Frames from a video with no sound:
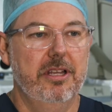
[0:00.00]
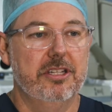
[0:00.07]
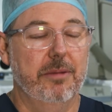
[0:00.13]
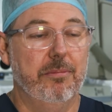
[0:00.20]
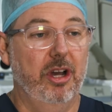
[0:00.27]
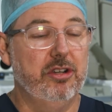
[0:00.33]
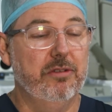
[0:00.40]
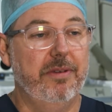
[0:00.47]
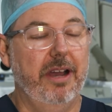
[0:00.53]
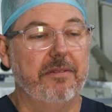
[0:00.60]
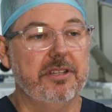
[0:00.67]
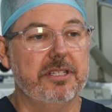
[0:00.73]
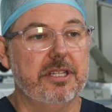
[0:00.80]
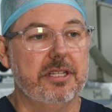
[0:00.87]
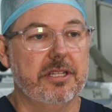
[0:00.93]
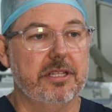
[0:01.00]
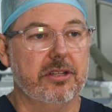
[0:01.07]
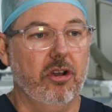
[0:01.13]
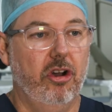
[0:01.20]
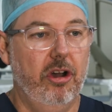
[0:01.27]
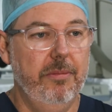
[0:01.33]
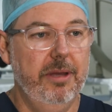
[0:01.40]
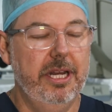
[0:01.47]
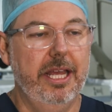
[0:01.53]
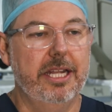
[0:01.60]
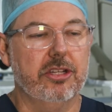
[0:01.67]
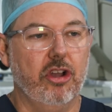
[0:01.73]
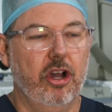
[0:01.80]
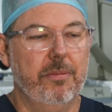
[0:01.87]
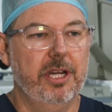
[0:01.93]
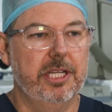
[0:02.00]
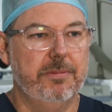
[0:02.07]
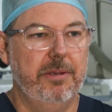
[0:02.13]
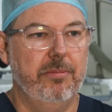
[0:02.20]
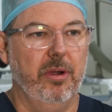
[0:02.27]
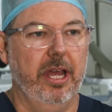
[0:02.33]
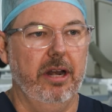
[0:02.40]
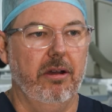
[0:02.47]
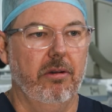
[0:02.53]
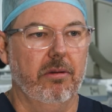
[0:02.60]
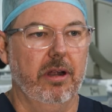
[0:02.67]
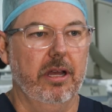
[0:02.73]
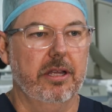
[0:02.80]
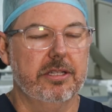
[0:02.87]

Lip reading: So mitral valve disease is common. It's common as people get older.